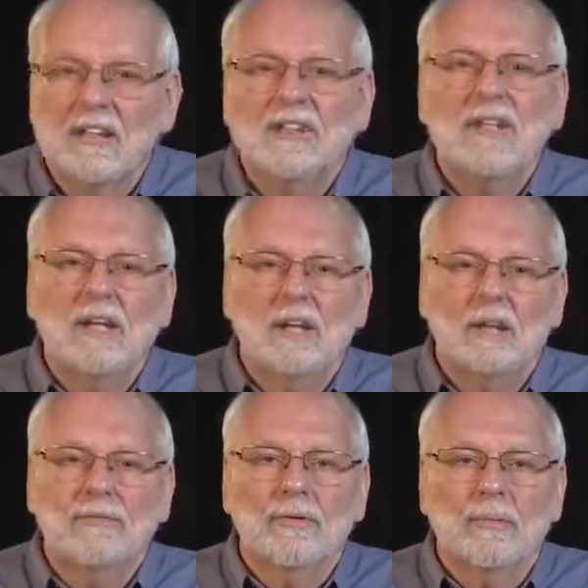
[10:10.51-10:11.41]

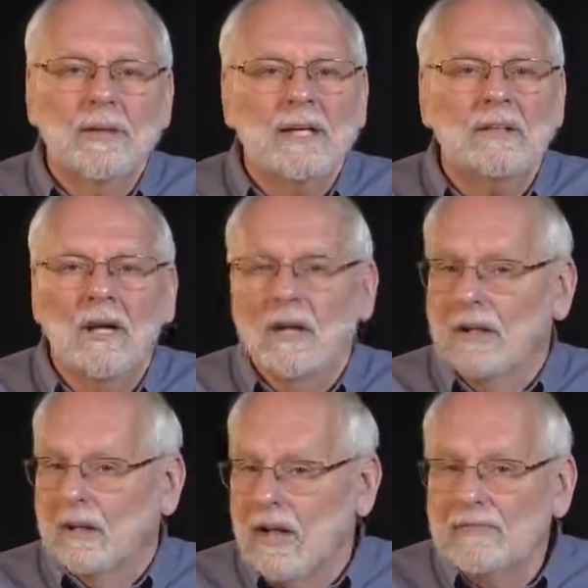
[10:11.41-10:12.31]
settle for being
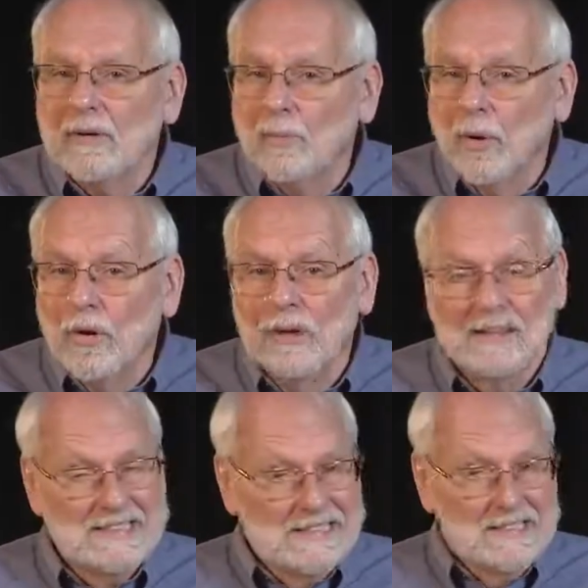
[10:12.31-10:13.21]
lovable
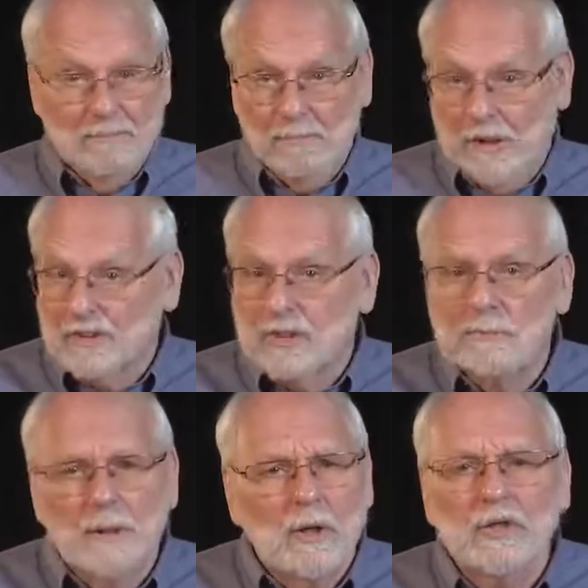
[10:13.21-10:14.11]
but
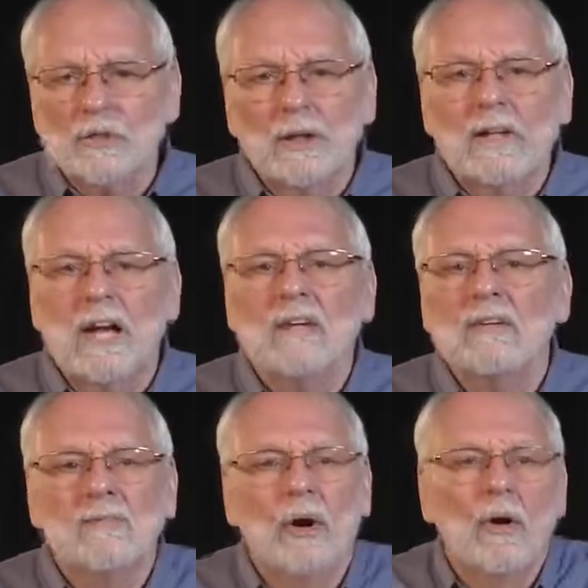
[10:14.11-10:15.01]
spiritually
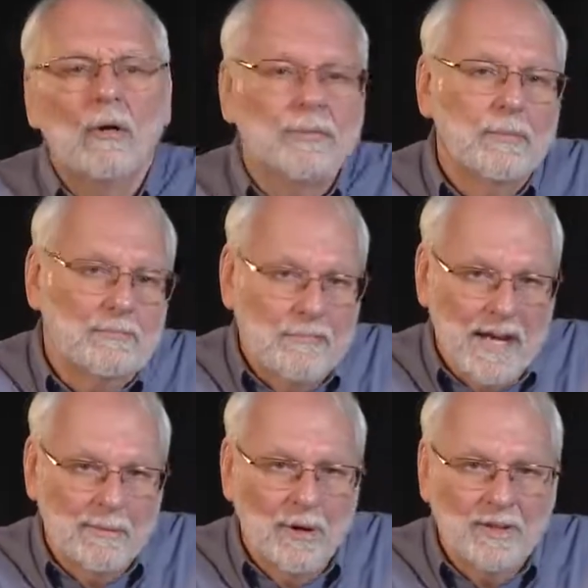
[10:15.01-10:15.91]
uninvolved
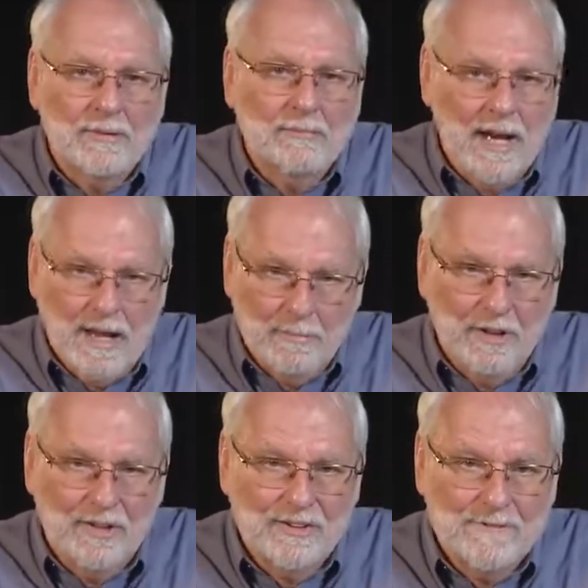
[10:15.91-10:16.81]
mamaws and
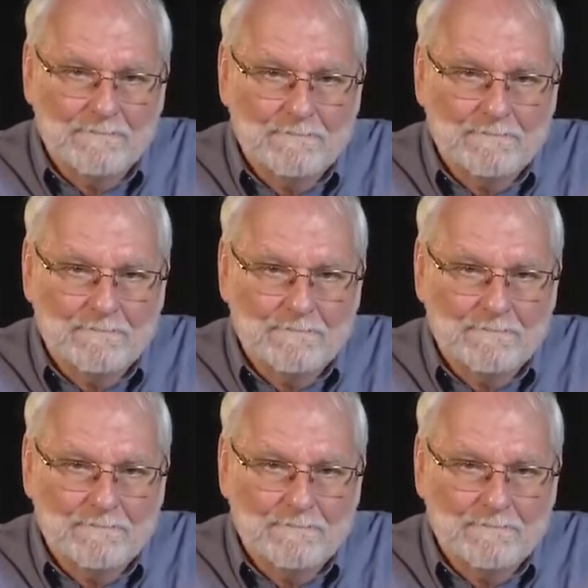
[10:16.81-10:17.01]
papaws.